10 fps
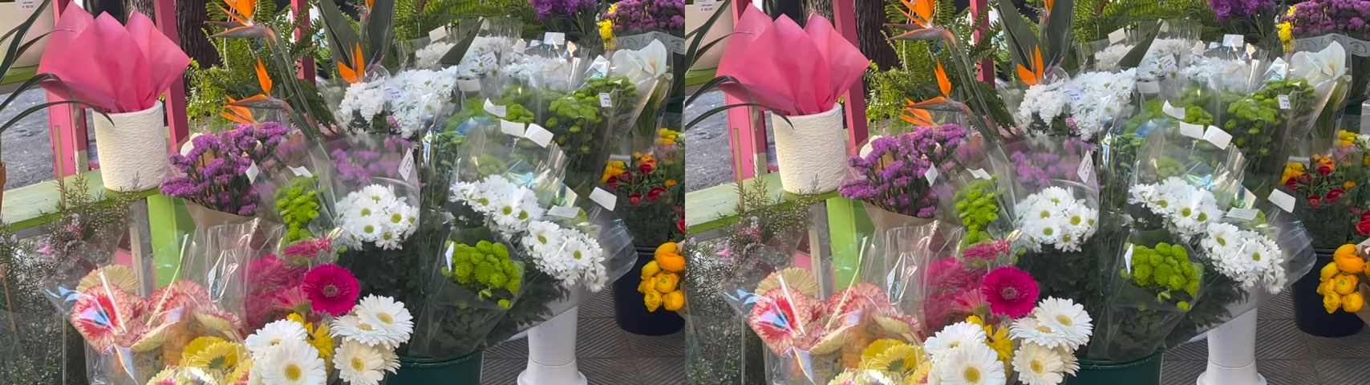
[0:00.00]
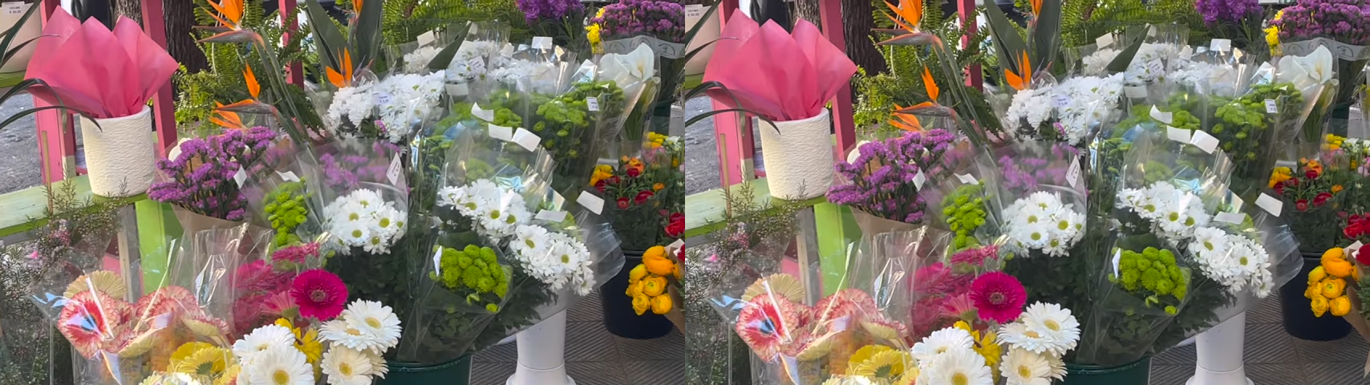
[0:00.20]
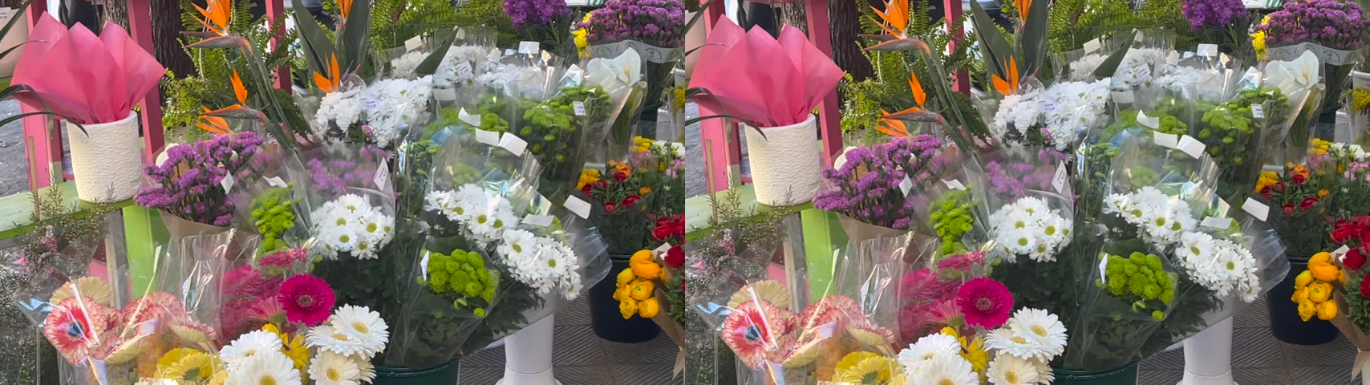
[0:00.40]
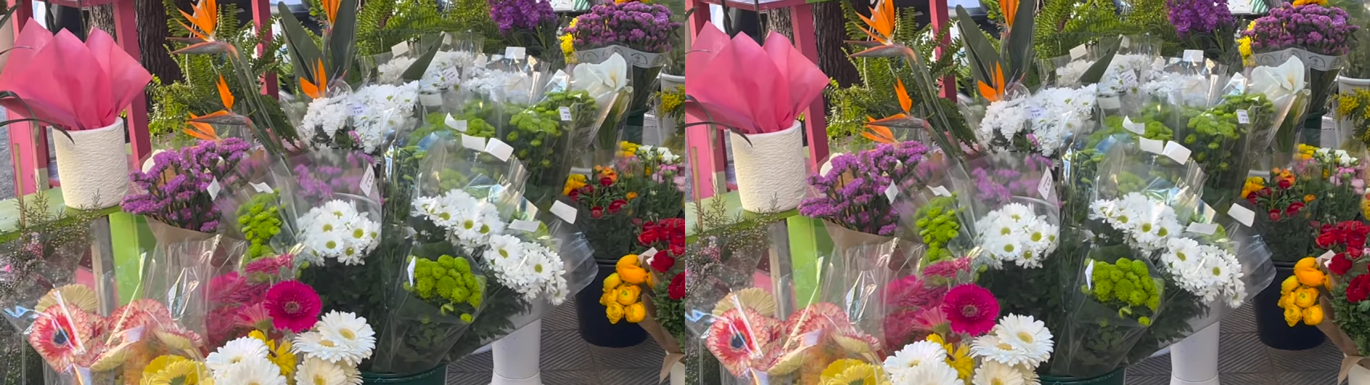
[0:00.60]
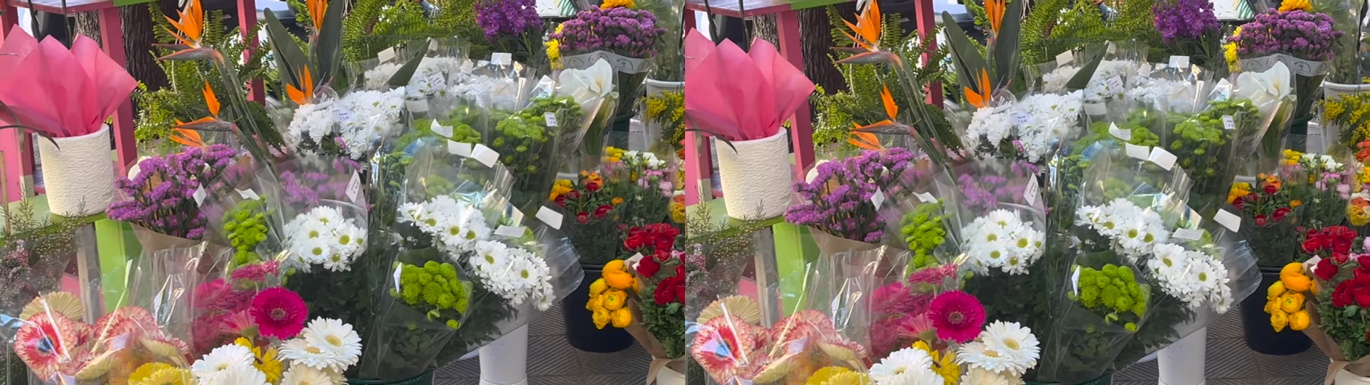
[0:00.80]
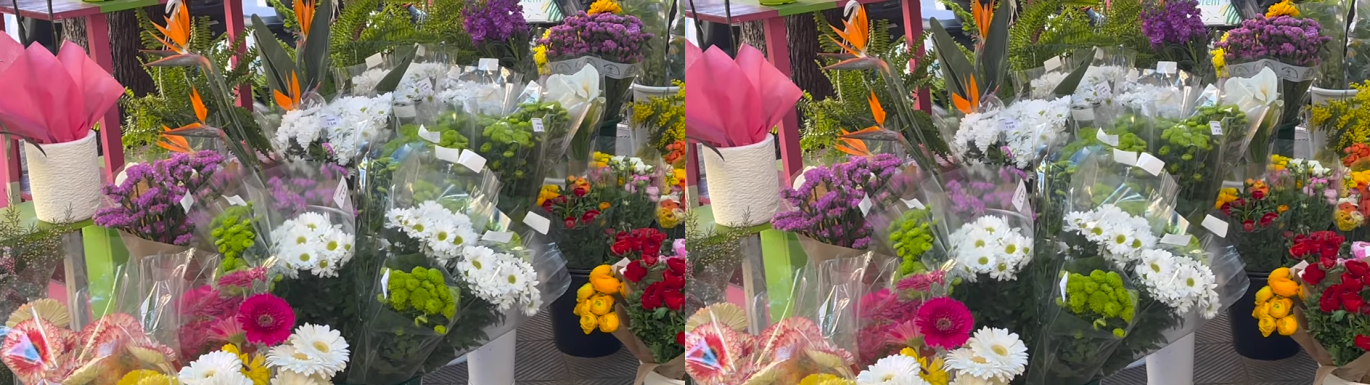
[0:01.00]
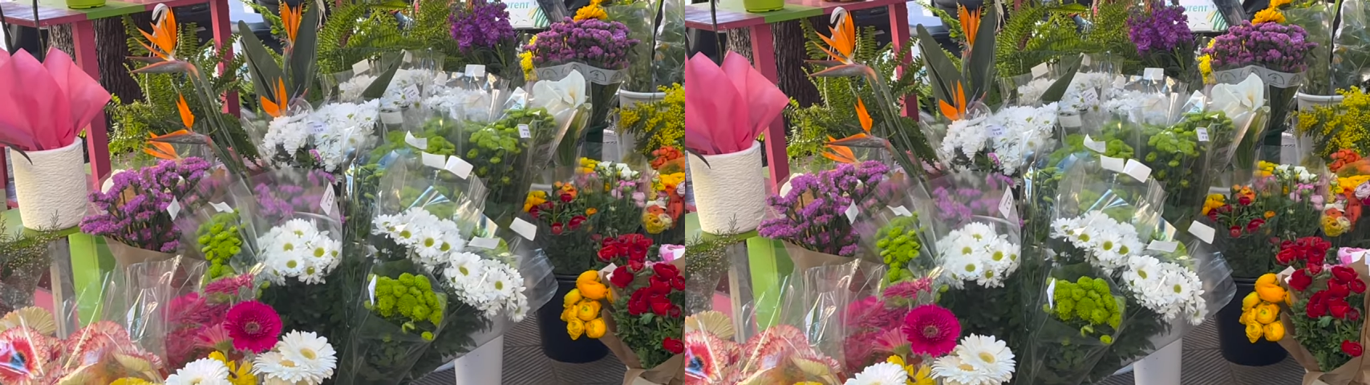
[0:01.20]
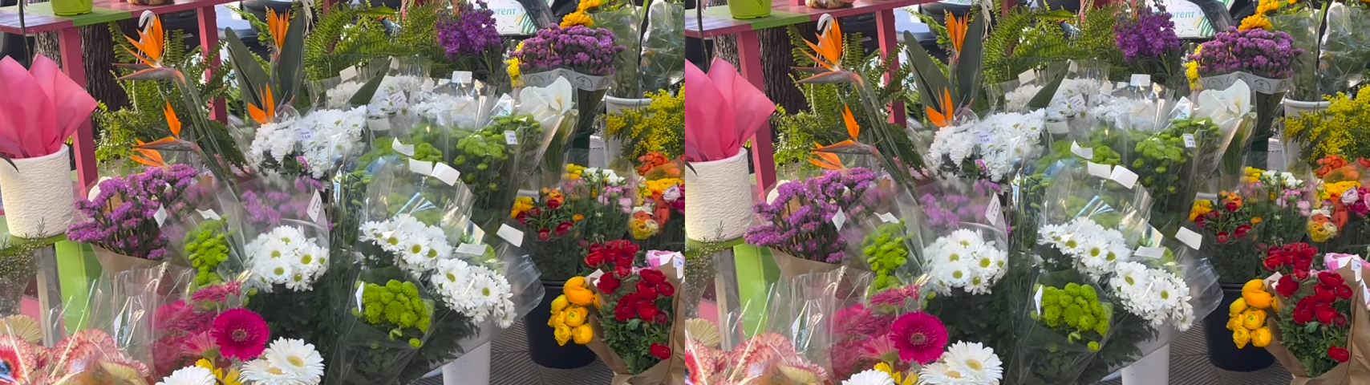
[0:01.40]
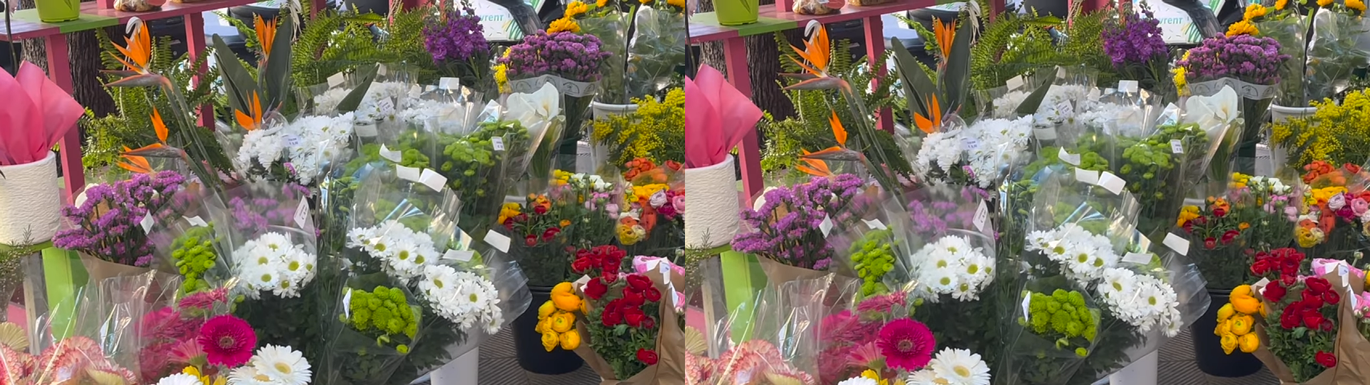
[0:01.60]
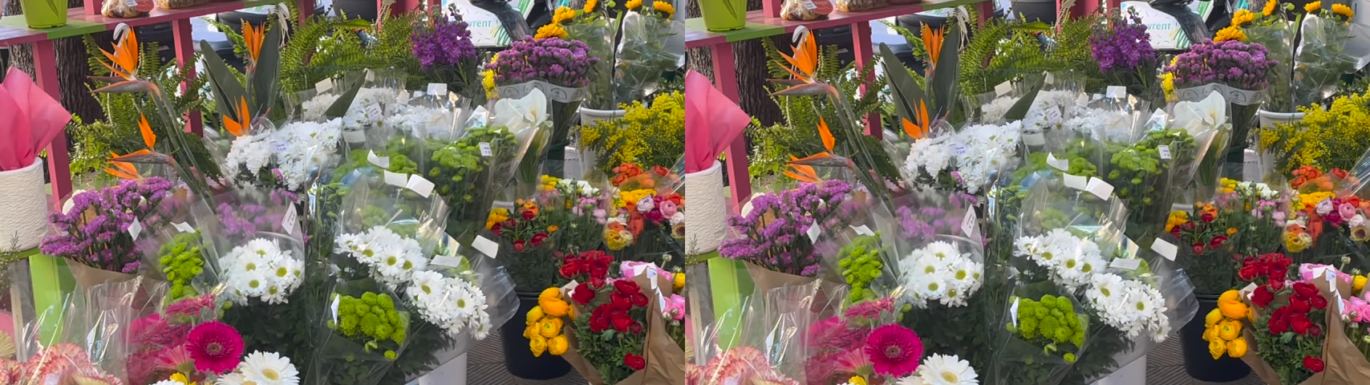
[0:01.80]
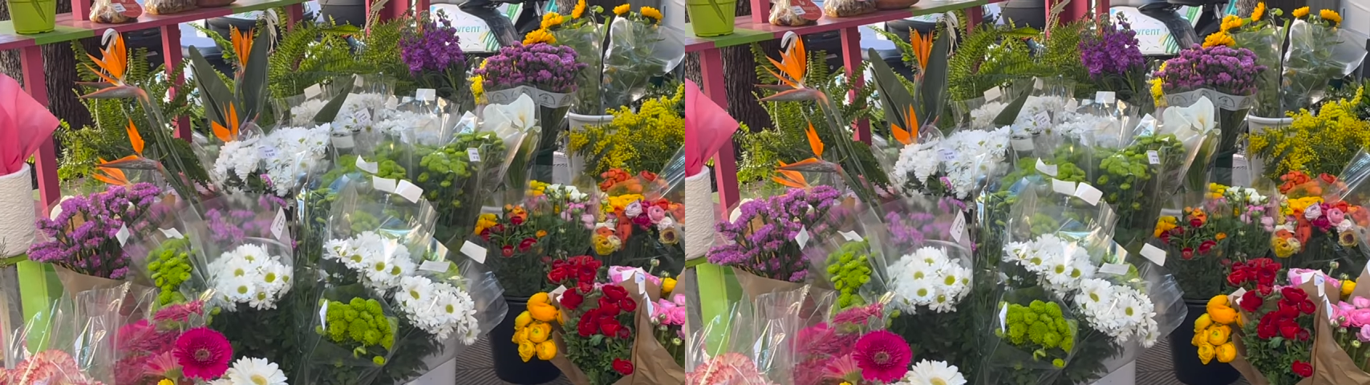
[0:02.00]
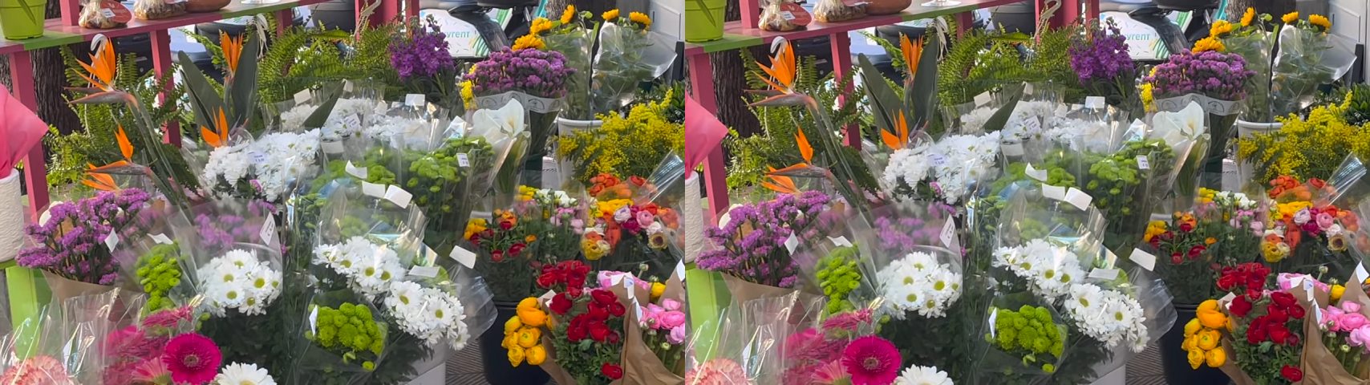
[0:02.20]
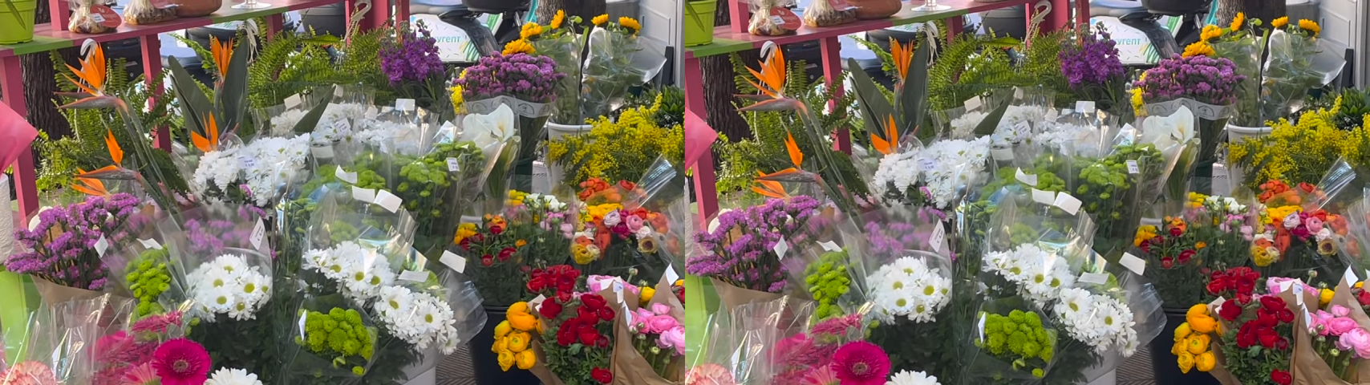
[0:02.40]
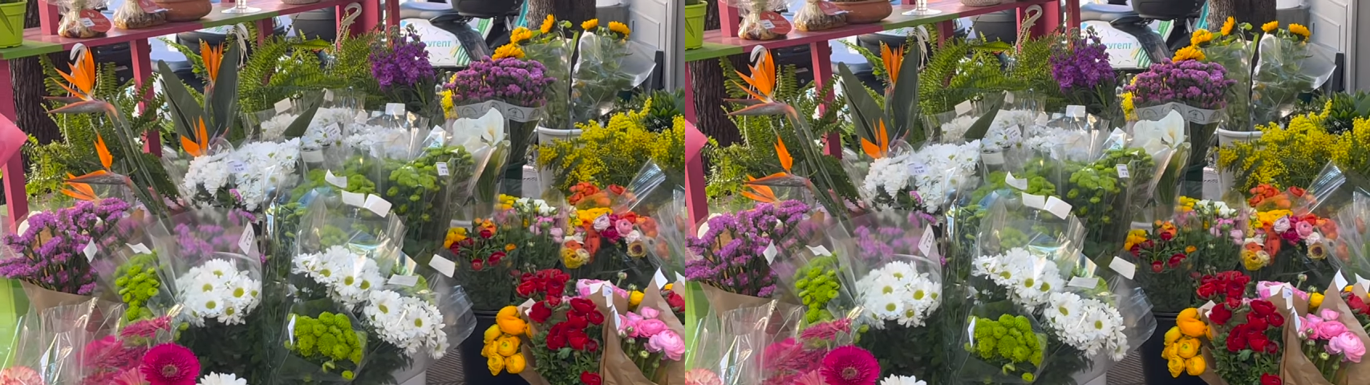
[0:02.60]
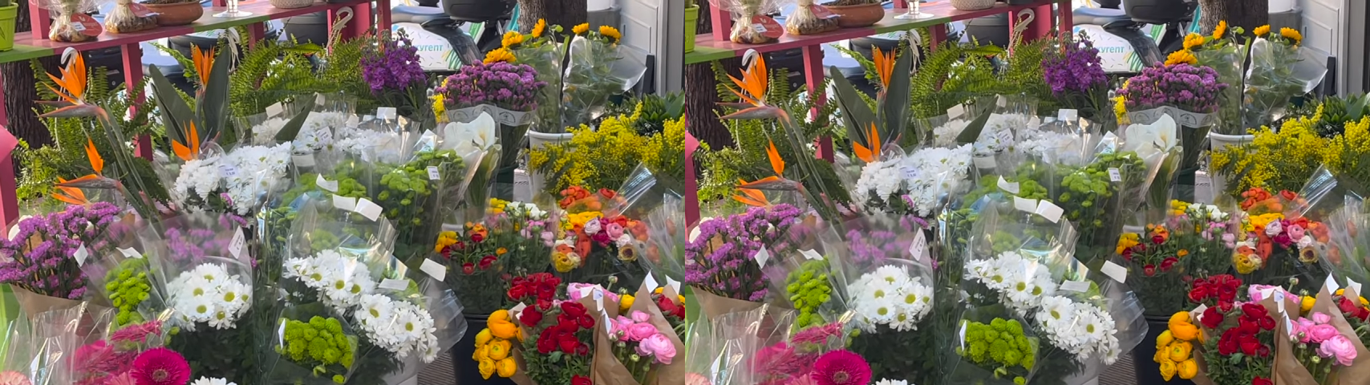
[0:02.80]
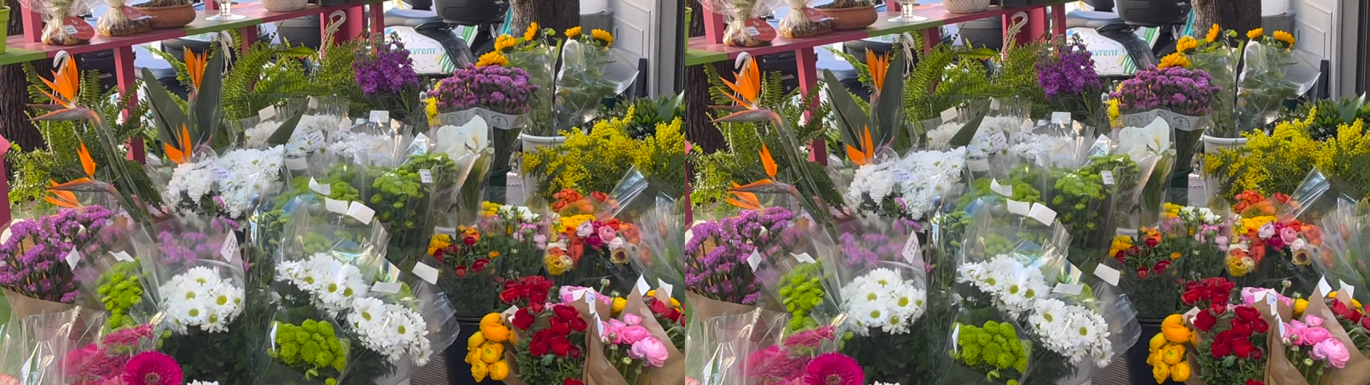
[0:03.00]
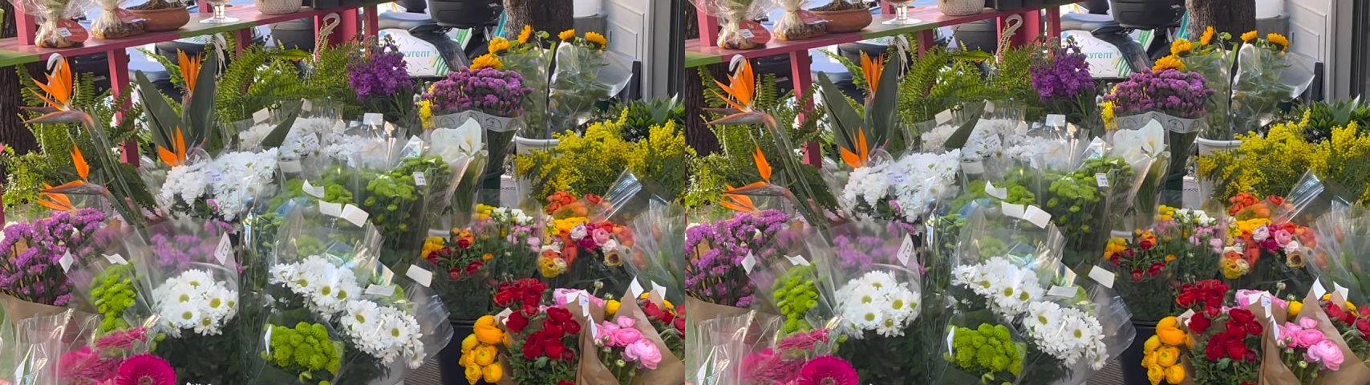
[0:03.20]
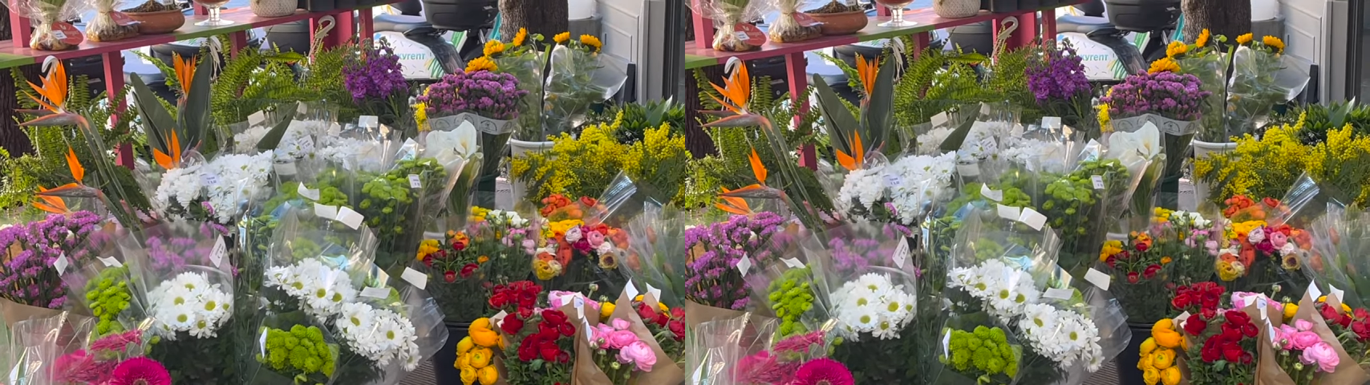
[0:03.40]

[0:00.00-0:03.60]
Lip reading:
No face is visible, so there are no lips to read.